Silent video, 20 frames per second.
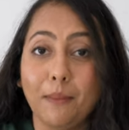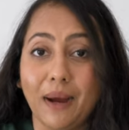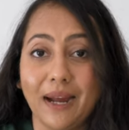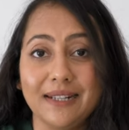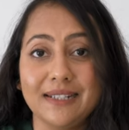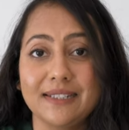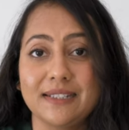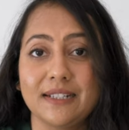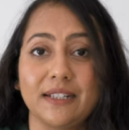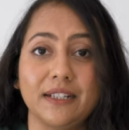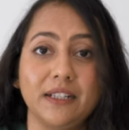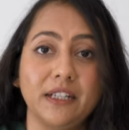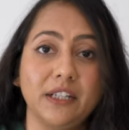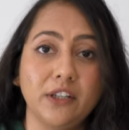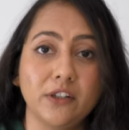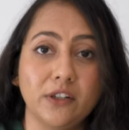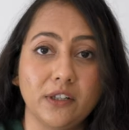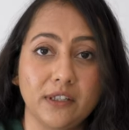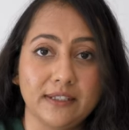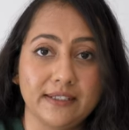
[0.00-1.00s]
My city
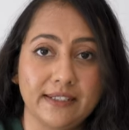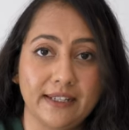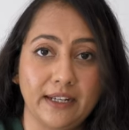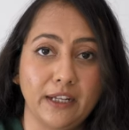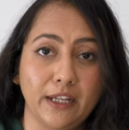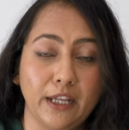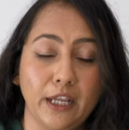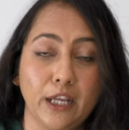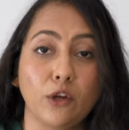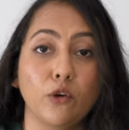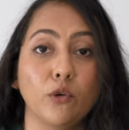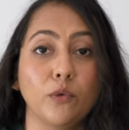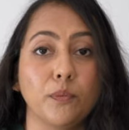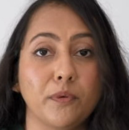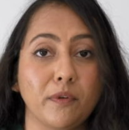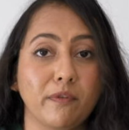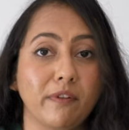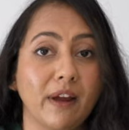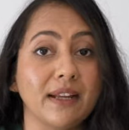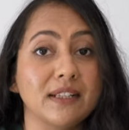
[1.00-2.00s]
here in San Diego
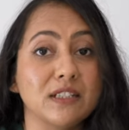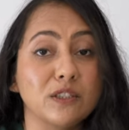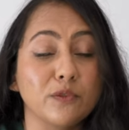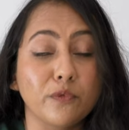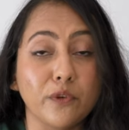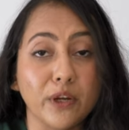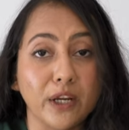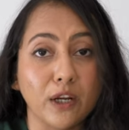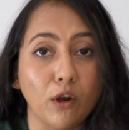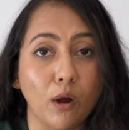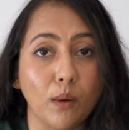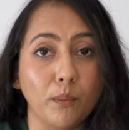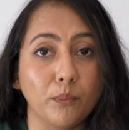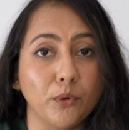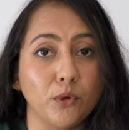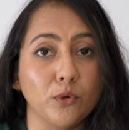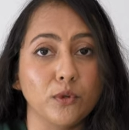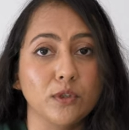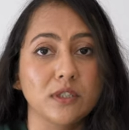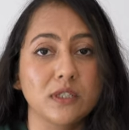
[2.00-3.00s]
provides free
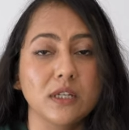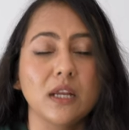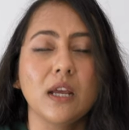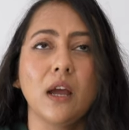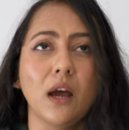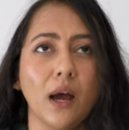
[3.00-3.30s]
compost